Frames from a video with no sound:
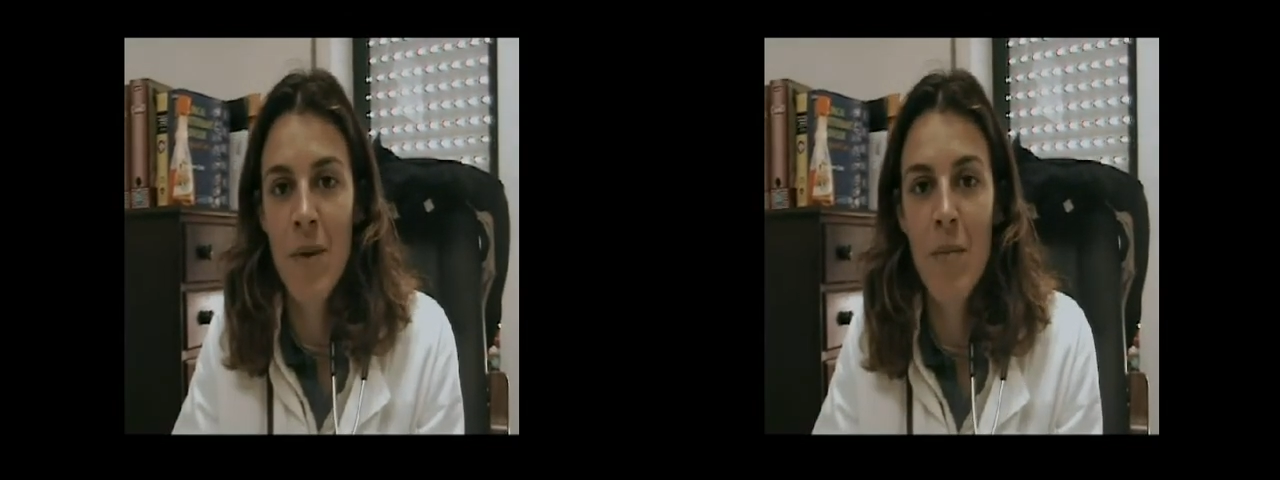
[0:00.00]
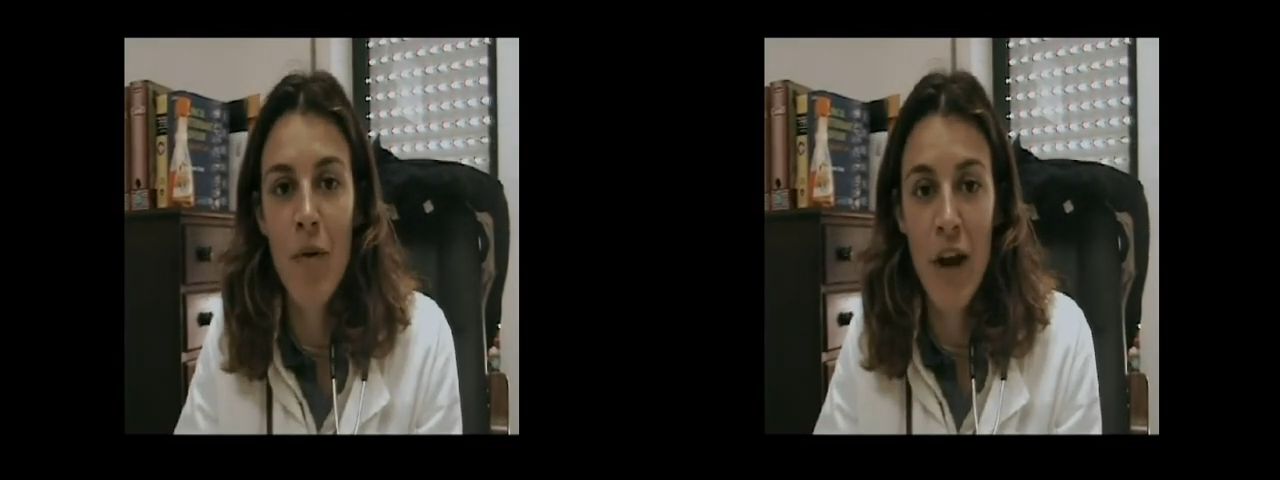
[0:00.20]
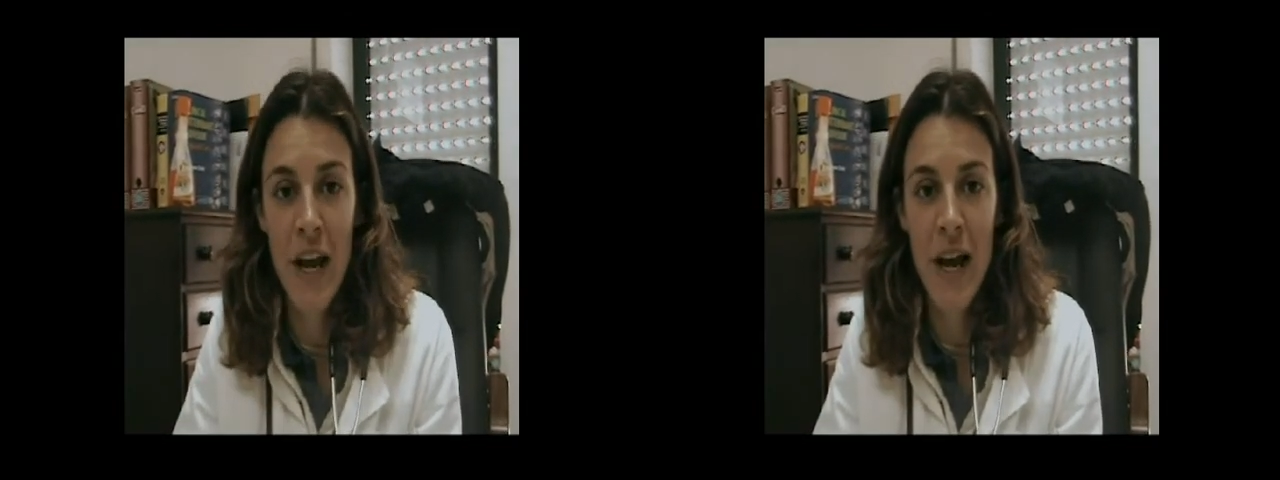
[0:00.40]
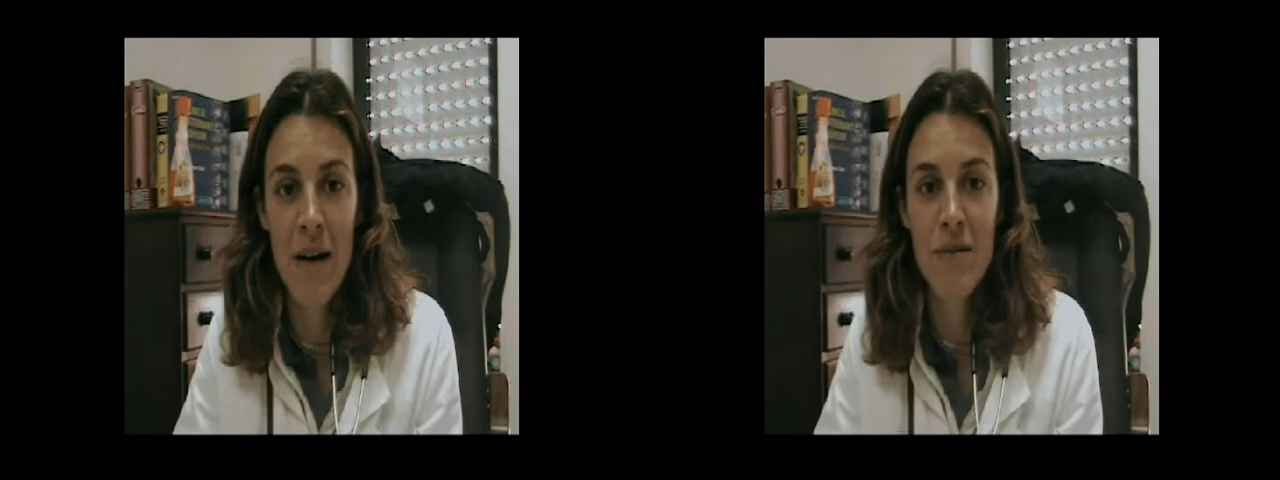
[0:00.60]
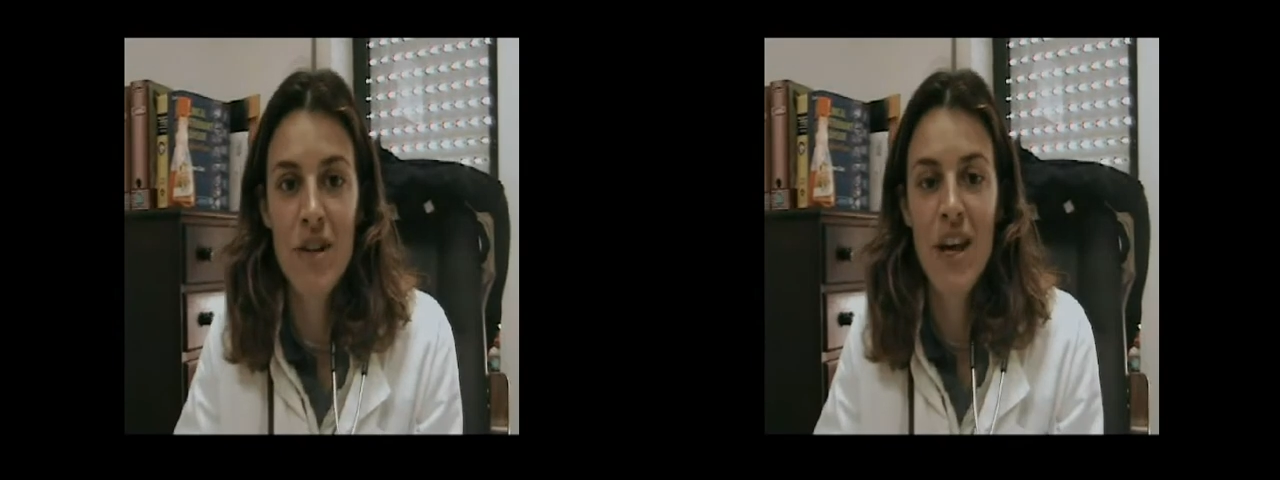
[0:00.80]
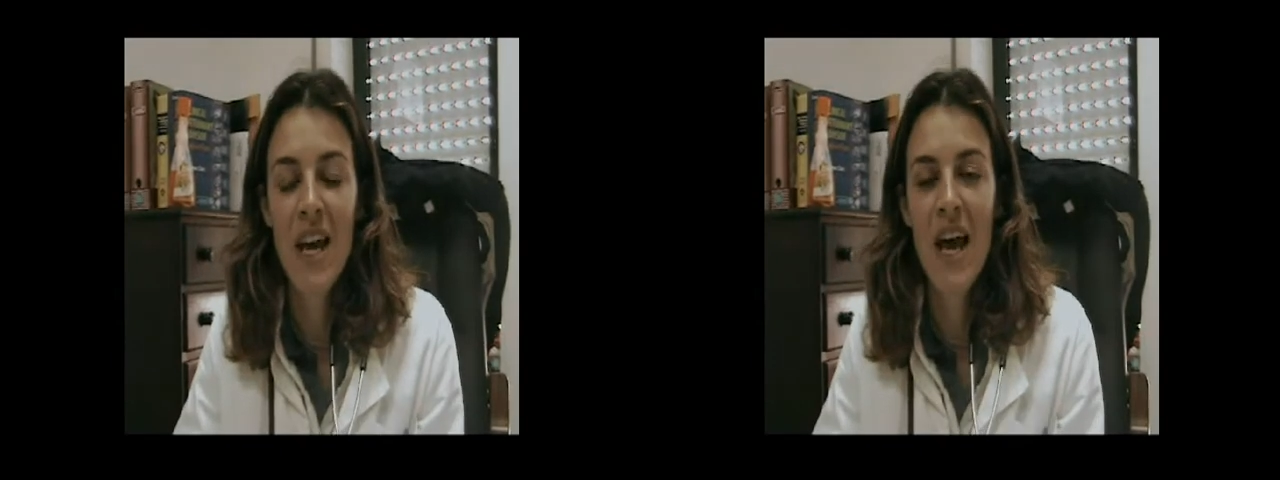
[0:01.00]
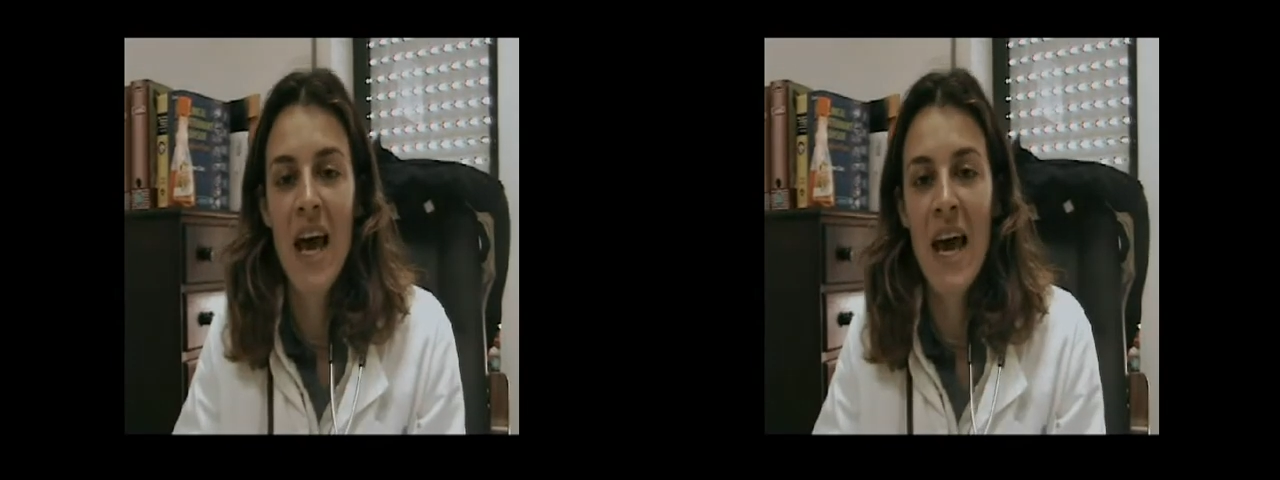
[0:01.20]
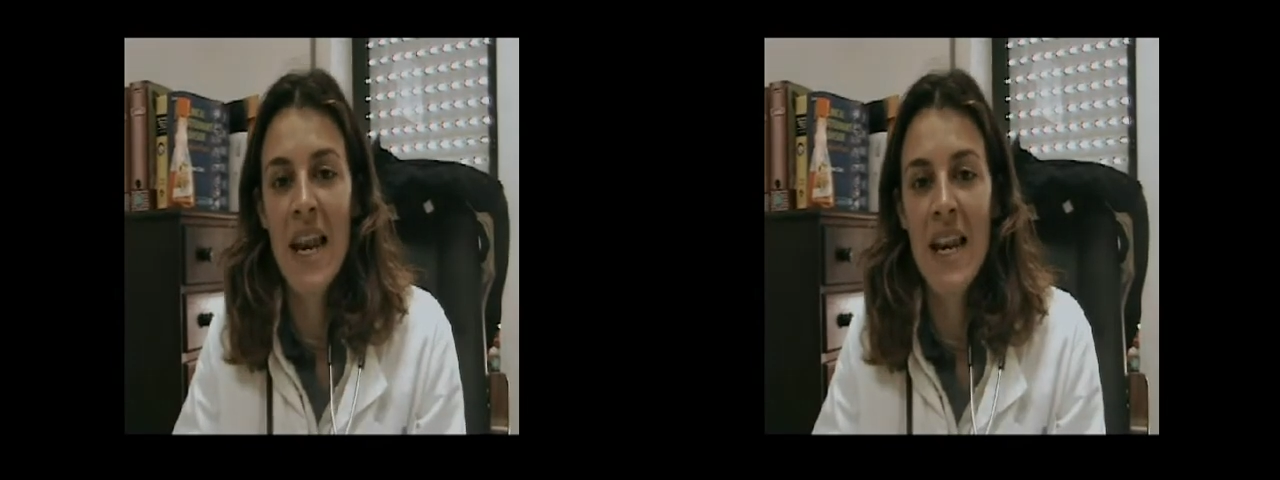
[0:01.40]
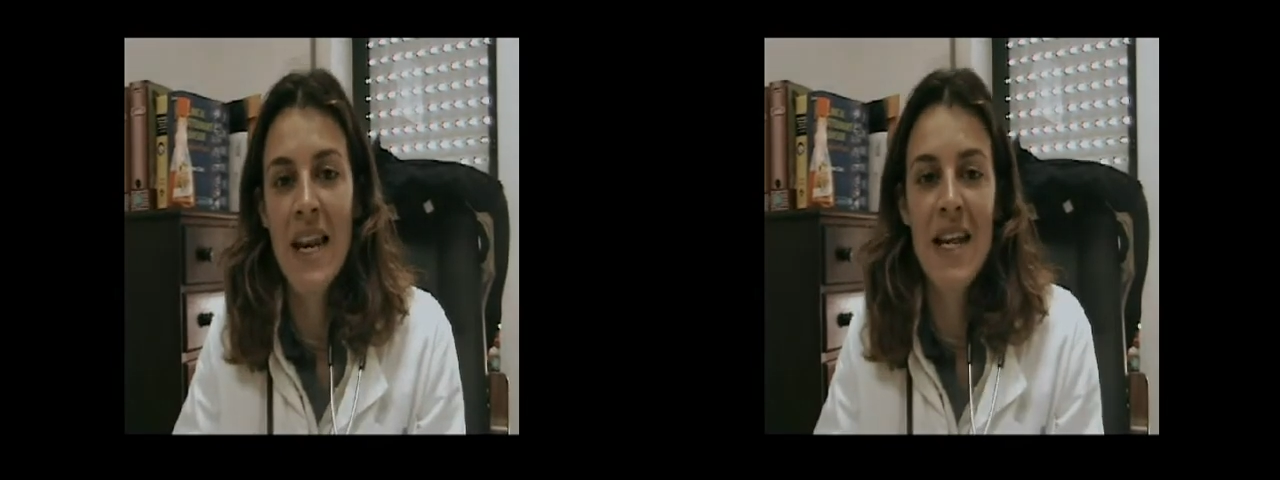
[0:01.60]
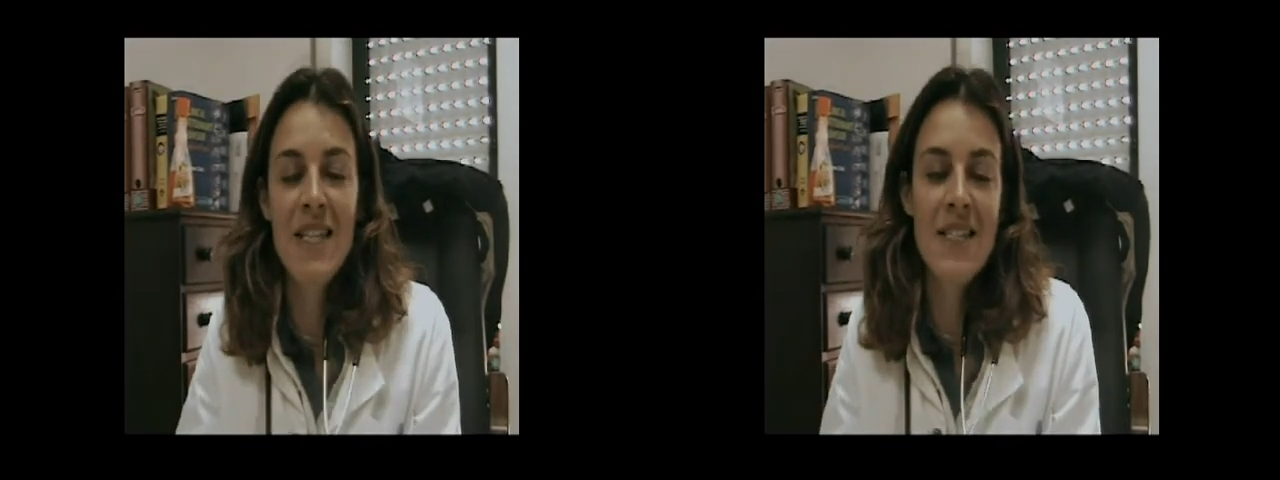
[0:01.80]
breakout, and
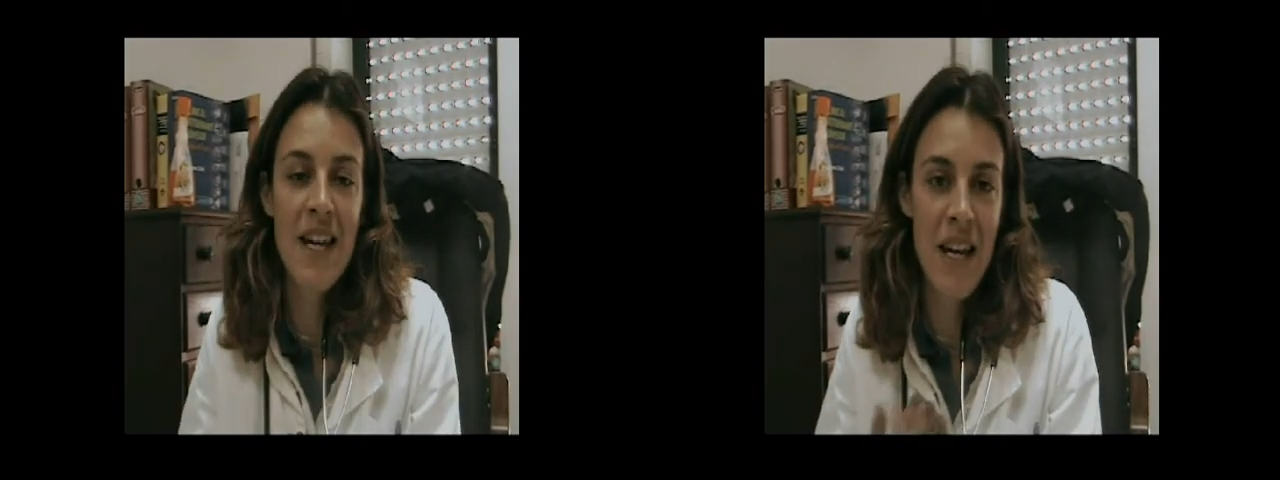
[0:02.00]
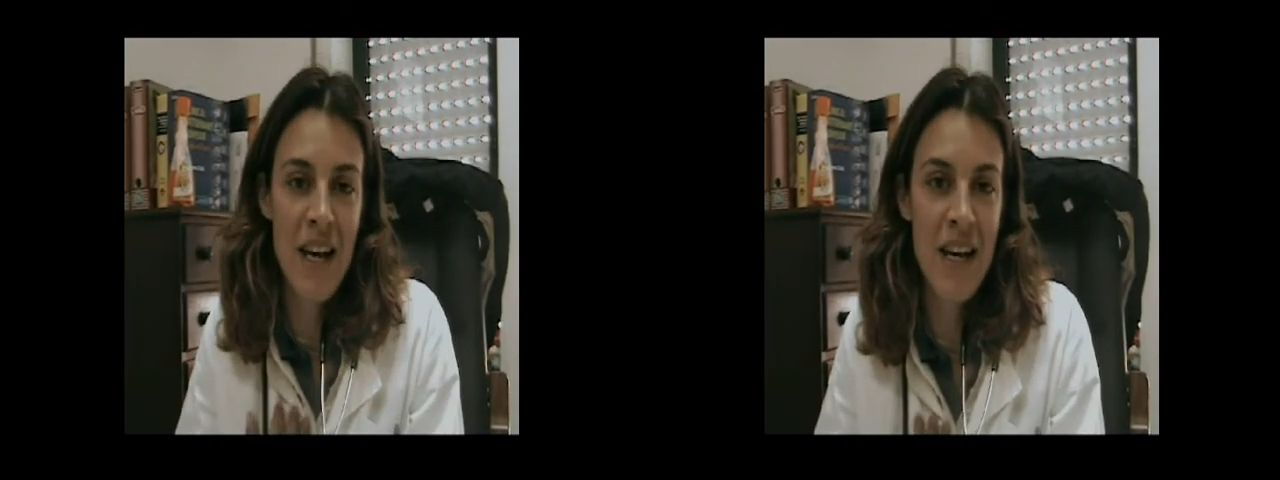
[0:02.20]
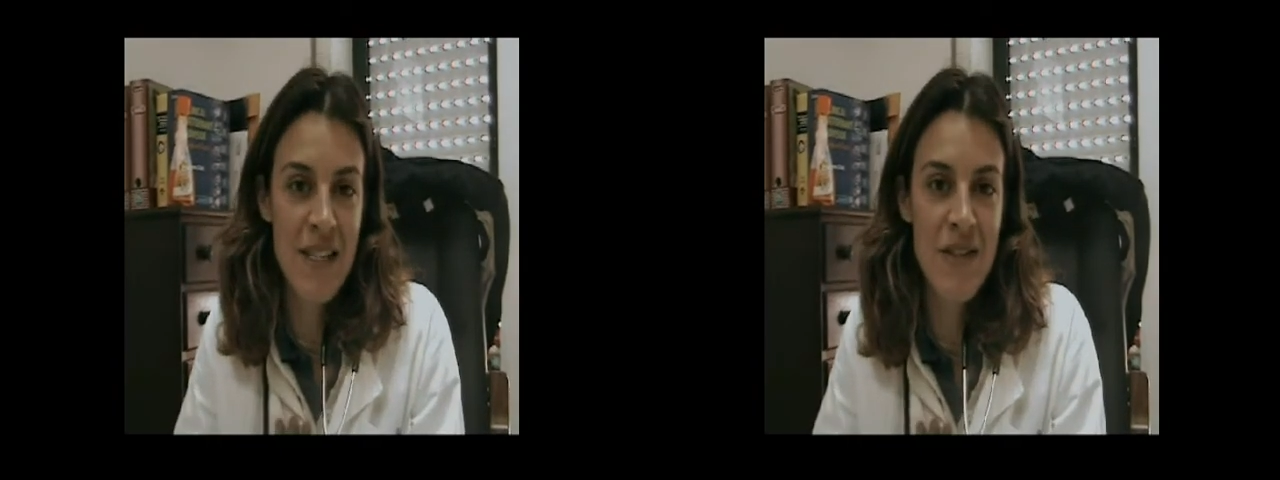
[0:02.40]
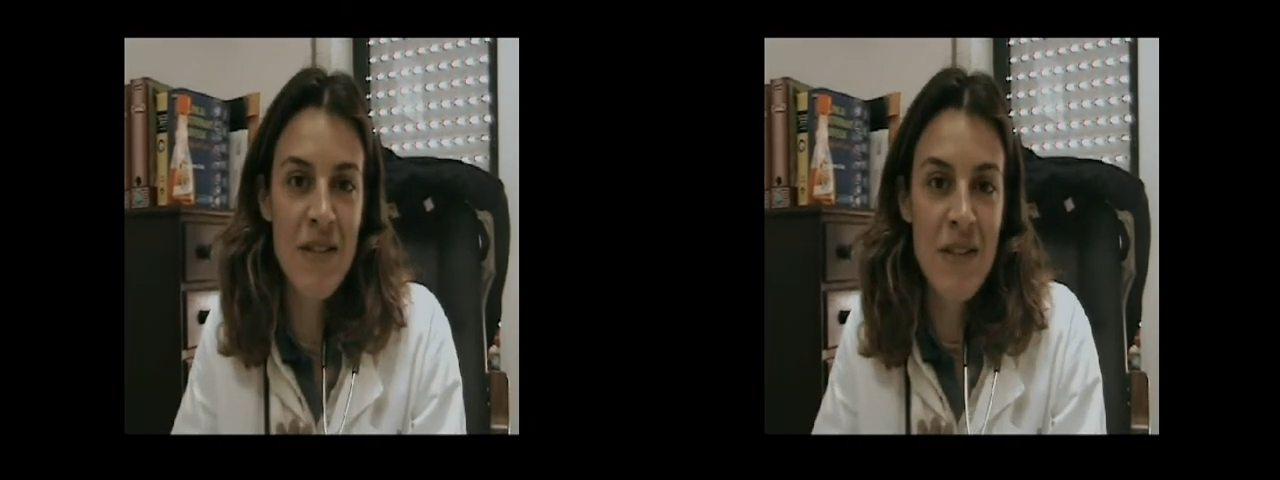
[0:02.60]
it's a